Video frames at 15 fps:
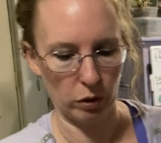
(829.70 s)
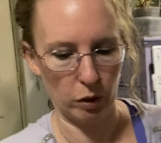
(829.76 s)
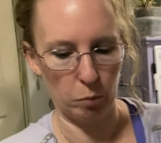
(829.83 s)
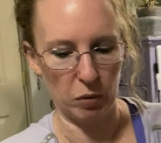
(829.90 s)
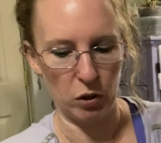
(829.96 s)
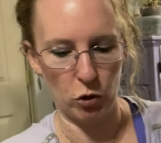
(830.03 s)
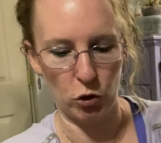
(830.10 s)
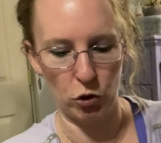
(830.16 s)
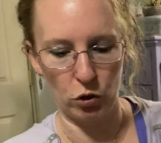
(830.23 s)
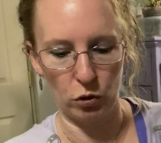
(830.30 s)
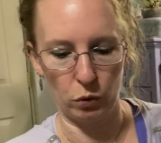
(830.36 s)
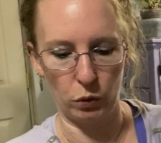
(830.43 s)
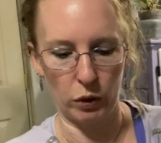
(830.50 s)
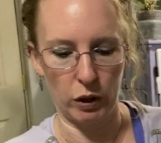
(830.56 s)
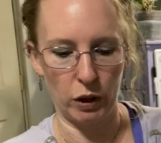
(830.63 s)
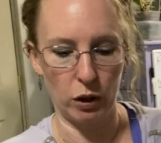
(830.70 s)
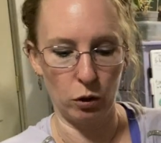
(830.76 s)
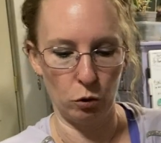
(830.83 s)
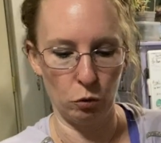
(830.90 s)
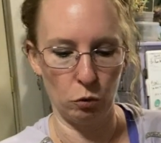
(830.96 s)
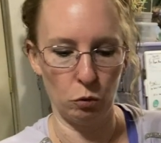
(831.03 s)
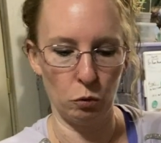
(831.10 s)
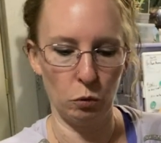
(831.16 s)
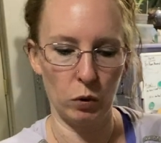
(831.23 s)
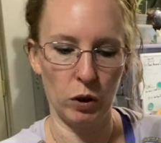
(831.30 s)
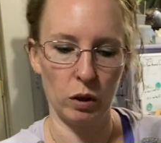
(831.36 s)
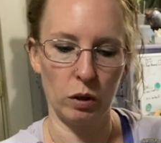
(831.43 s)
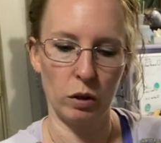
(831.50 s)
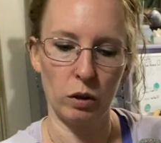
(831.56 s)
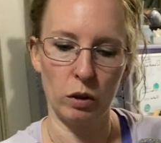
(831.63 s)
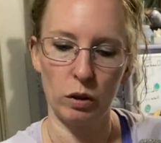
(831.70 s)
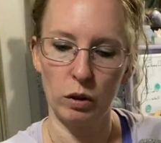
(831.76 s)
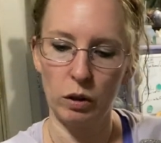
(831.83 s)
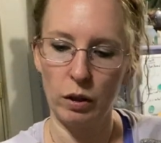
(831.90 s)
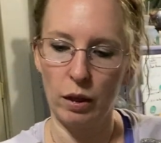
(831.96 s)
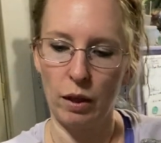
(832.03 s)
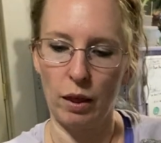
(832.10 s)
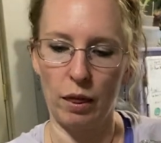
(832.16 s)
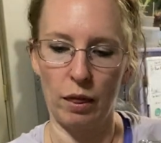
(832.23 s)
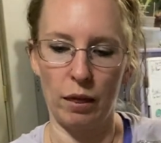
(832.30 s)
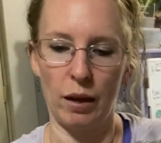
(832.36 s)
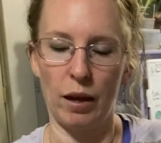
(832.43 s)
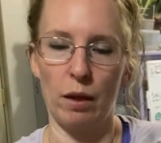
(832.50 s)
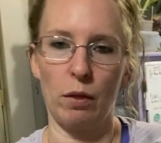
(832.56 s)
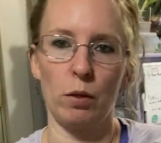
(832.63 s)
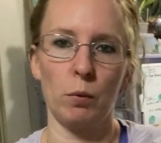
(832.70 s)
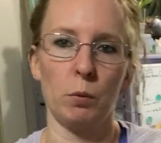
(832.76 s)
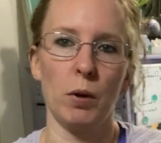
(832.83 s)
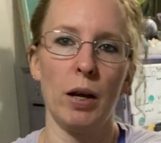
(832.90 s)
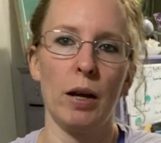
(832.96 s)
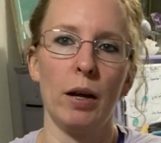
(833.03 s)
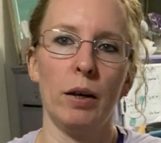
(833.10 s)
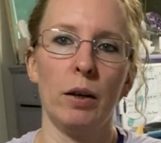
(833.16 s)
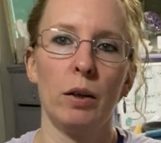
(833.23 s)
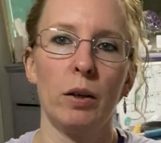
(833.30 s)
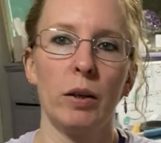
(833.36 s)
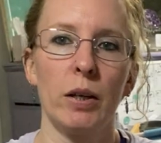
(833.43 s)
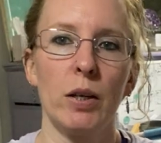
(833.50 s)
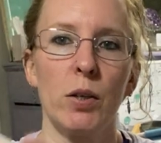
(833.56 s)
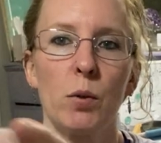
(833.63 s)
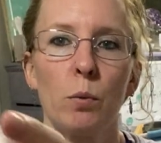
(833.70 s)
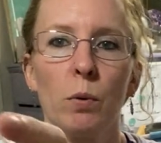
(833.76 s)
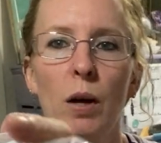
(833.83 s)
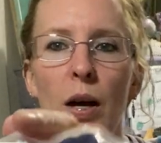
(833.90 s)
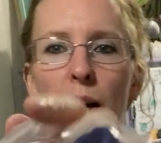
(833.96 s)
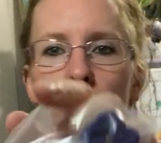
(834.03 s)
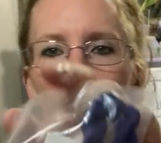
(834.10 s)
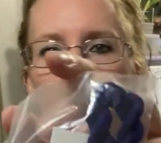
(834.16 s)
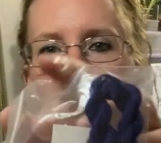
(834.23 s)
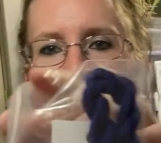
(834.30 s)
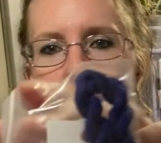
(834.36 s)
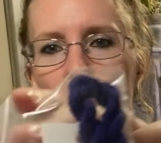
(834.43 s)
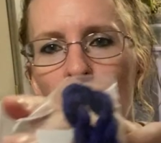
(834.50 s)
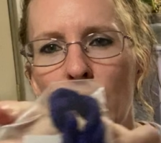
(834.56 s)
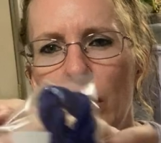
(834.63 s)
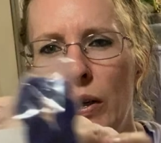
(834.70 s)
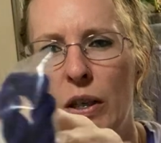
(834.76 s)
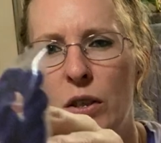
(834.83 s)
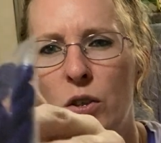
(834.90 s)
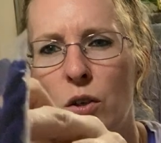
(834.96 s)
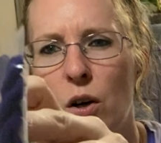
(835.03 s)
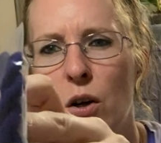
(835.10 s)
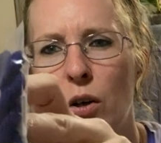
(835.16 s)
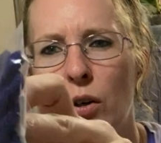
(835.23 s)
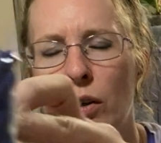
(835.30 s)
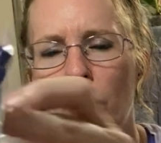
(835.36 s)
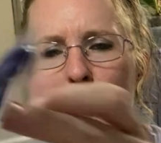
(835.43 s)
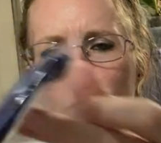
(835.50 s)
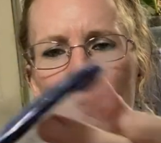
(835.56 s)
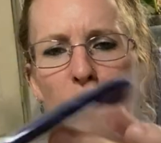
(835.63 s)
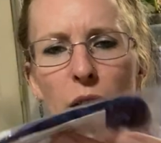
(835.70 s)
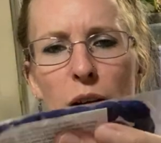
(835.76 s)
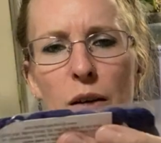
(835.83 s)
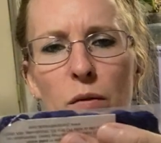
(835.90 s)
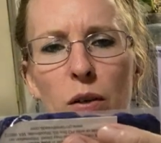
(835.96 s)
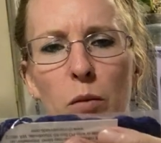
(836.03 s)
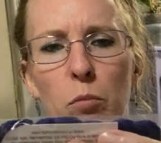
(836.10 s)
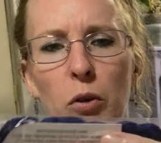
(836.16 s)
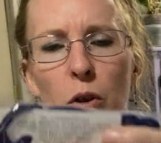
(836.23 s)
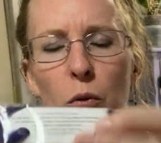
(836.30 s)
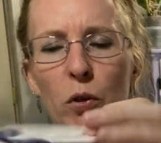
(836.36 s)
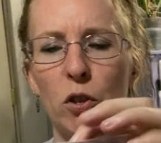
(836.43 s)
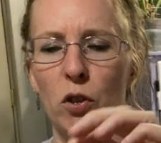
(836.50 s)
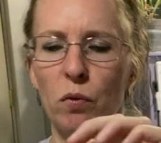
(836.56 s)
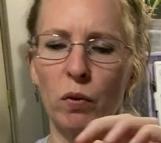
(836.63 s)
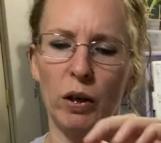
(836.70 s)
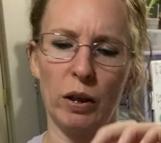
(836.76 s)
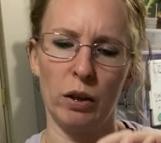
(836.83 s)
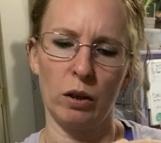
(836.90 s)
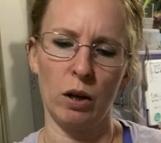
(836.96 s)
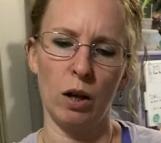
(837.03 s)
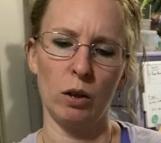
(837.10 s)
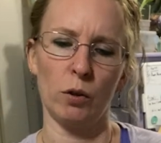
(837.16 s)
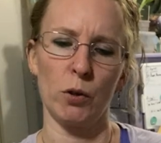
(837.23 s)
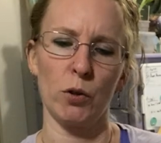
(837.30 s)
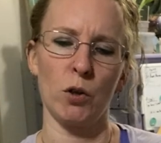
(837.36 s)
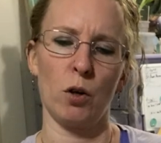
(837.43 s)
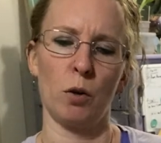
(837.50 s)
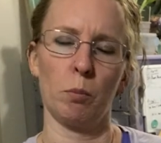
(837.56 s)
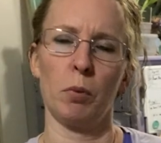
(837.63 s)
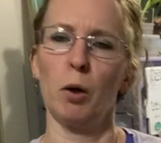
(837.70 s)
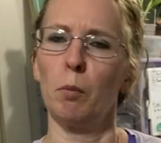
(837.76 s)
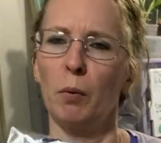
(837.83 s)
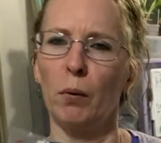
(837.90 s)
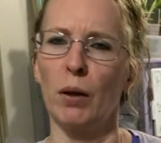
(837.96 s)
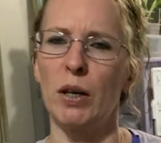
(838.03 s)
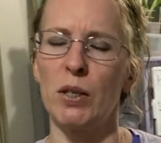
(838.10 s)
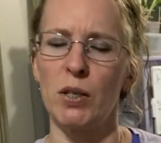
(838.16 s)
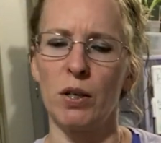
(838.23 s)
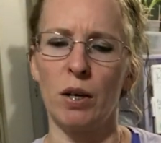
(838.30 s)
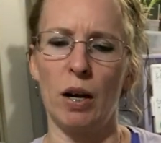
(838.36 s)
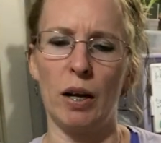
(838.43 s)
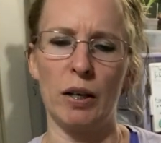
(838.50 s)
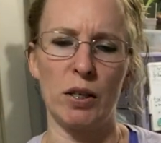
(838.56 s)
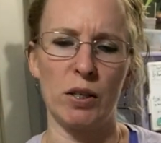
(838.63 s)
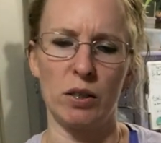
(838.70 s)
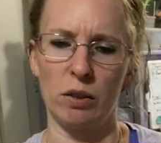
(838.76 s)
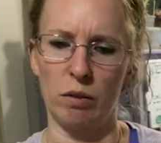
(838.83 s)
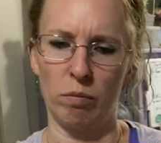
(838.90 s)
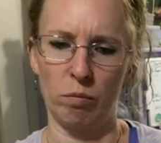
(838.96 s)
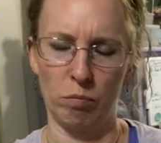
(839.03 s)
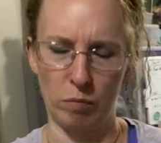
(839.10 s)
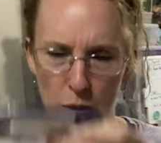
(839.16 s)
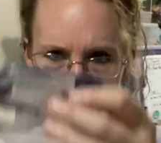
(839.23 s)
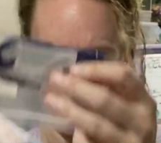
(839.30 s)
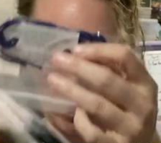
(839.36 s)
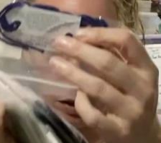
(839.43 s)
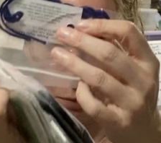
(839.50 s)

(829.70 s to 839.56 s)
let me show you that thread. It's right here. It's a very dark navy blue, which is funny. The color is called Purple Night Sky, and it's, in my